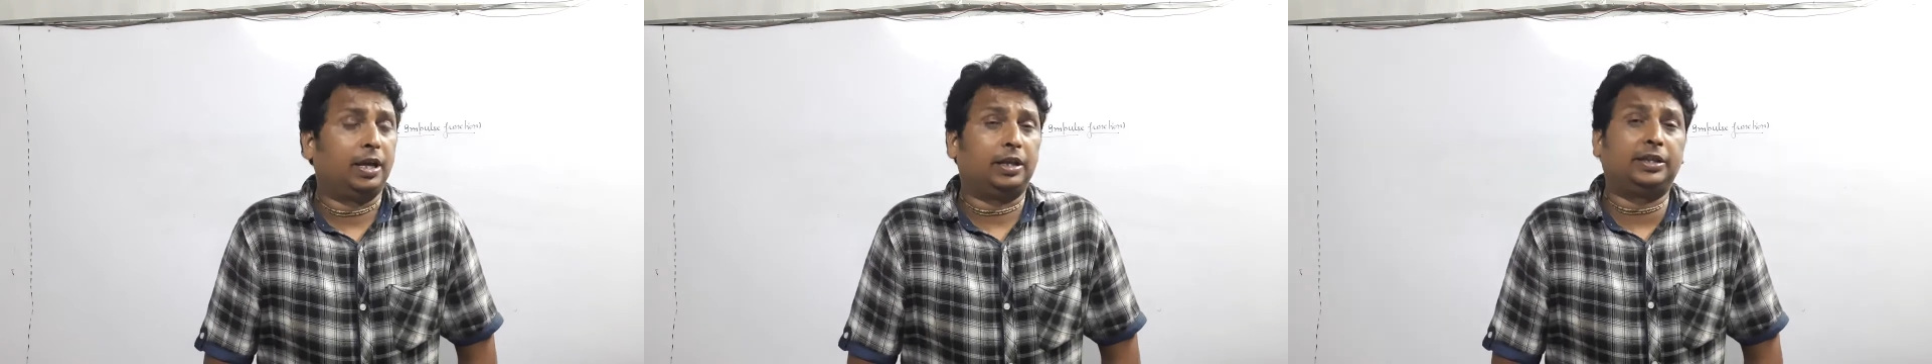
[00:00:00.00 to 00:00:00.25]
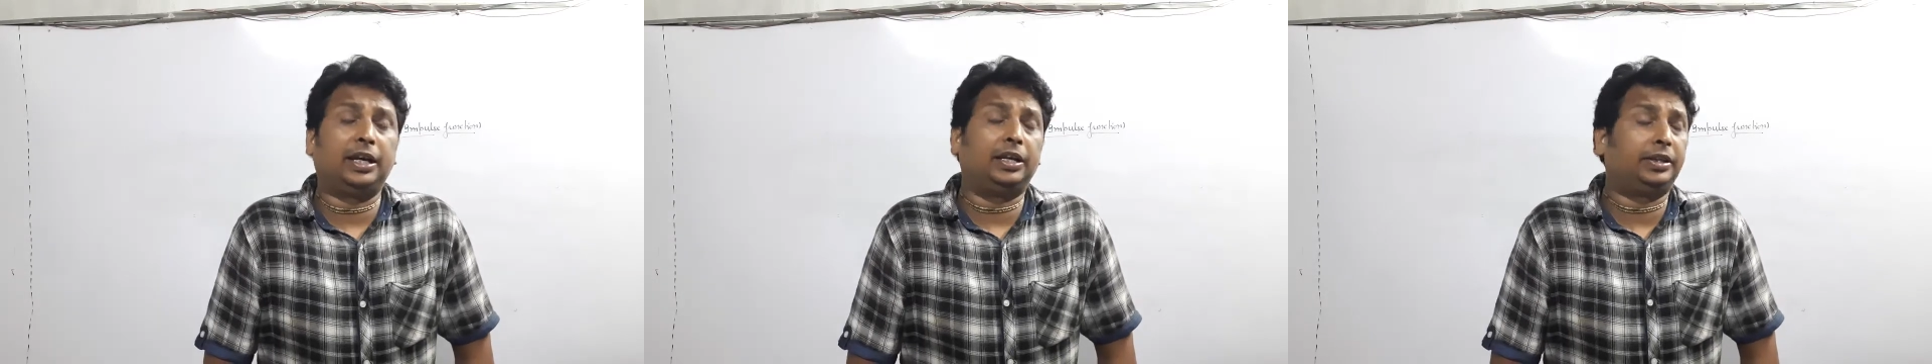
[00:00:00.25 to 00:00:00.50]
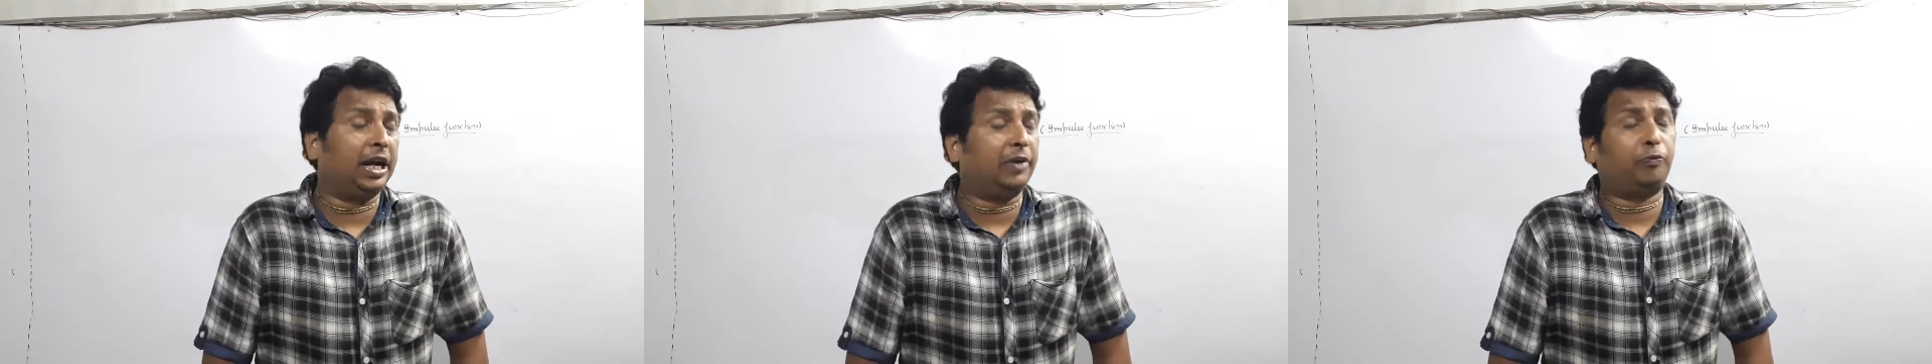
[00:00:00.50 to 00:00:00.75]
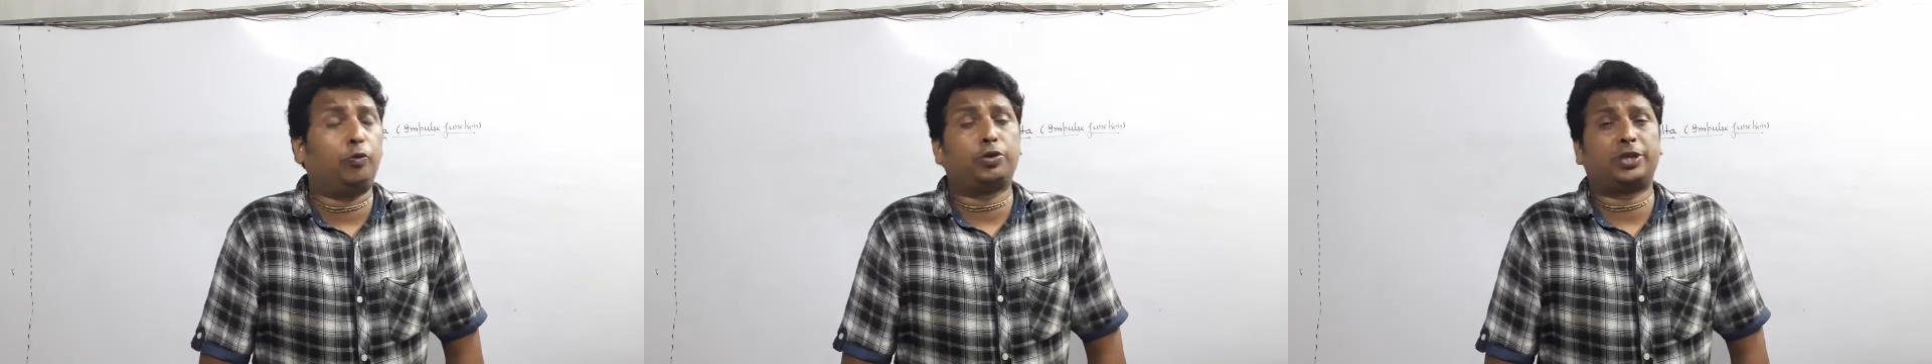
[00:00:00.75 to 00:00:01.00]
then that
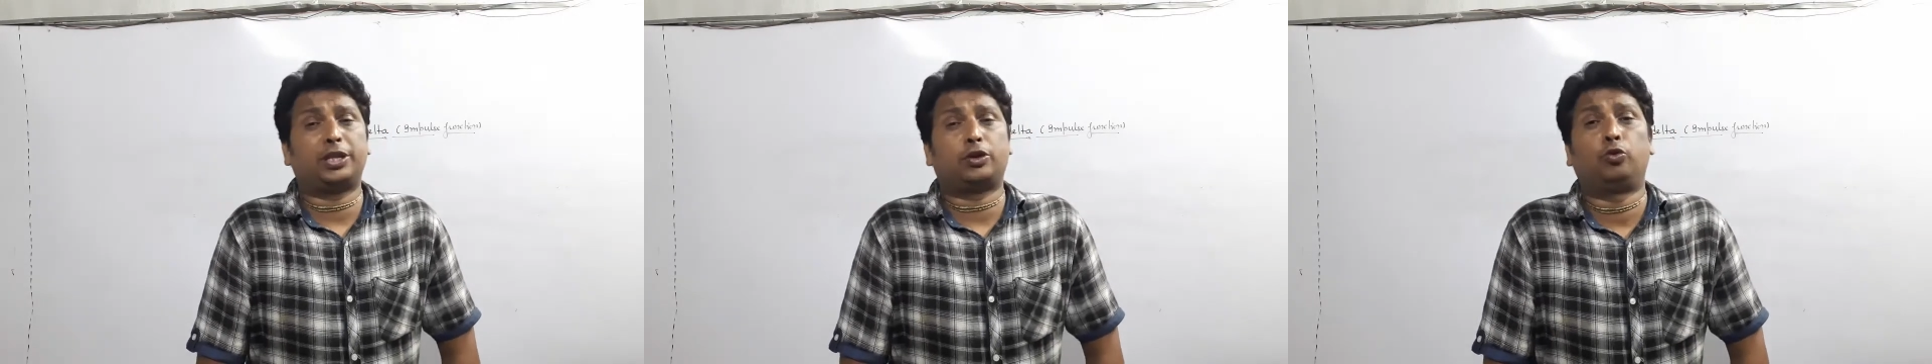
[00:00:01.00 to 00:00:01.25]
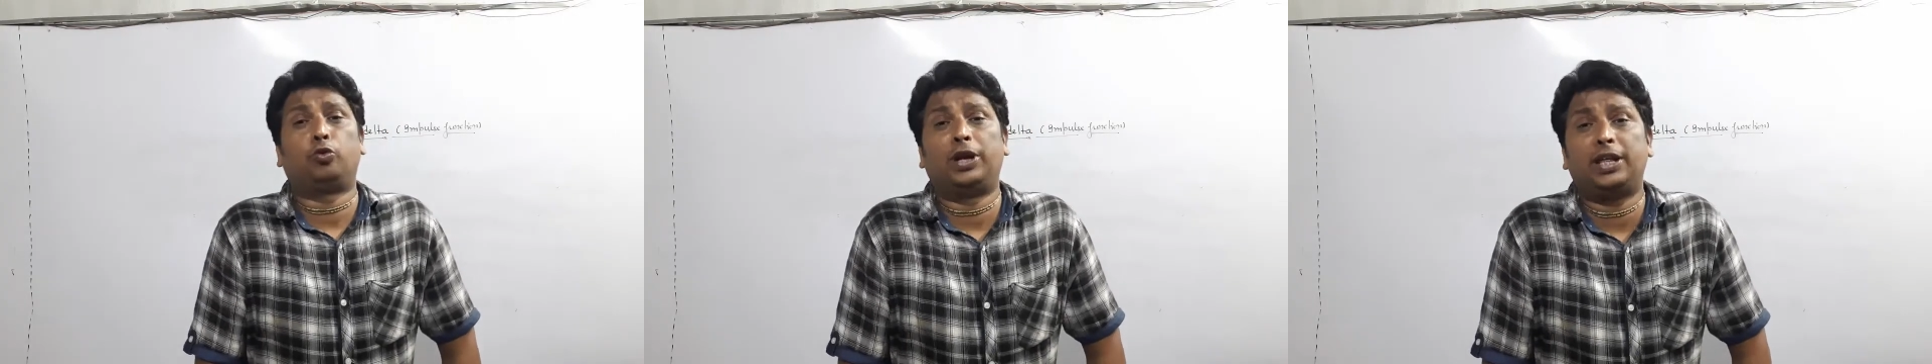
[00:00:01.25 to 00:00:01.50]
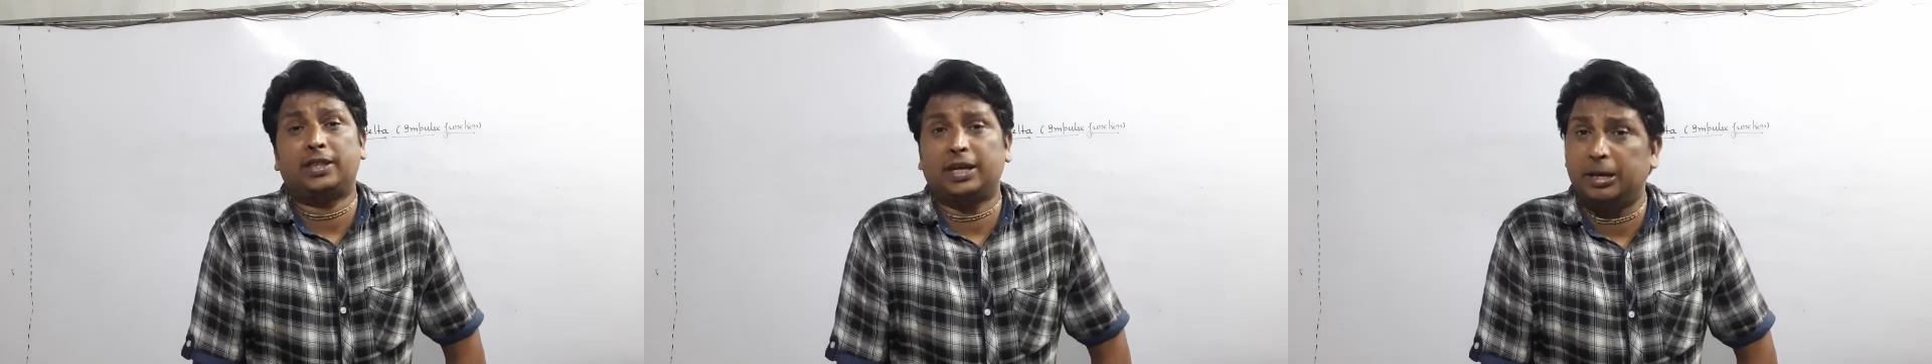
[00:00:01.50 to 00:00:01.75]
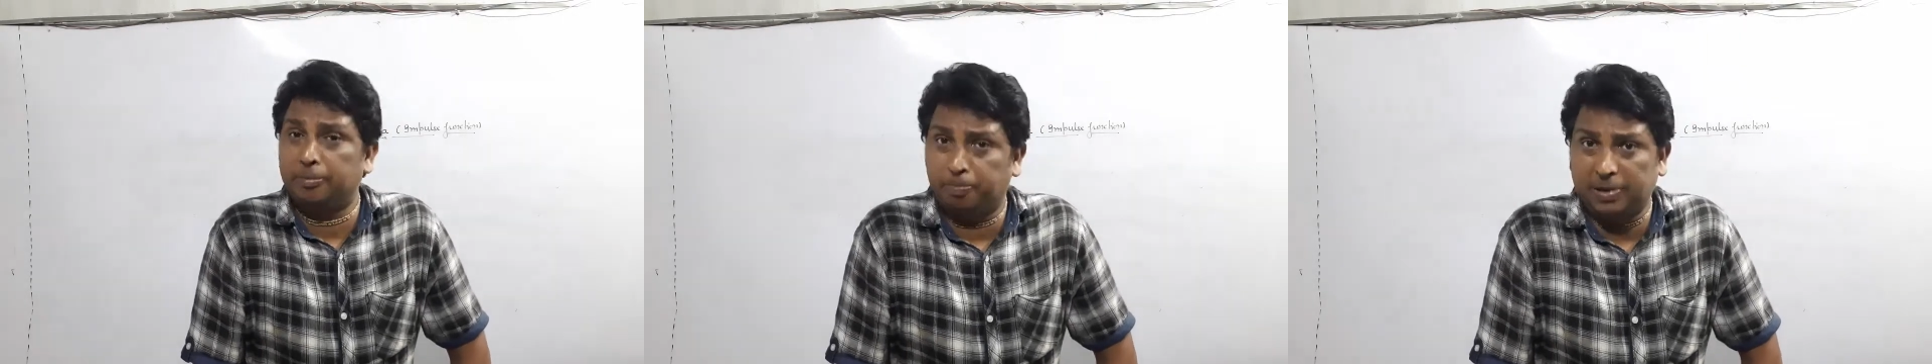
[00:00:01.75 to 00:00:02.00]
force is known as
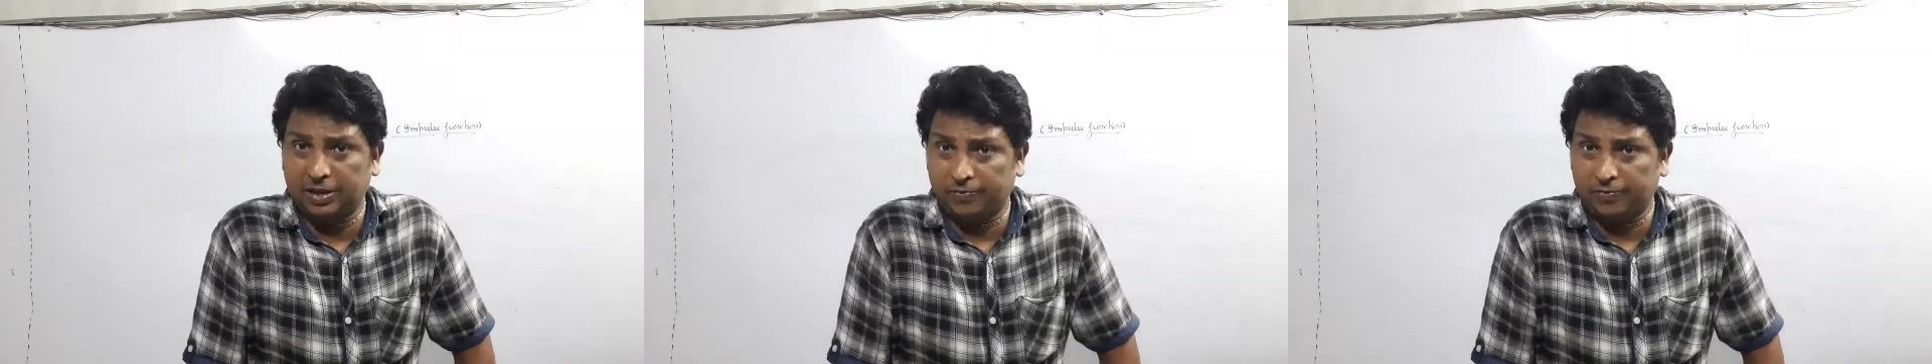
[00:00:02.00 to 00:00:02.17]
impulse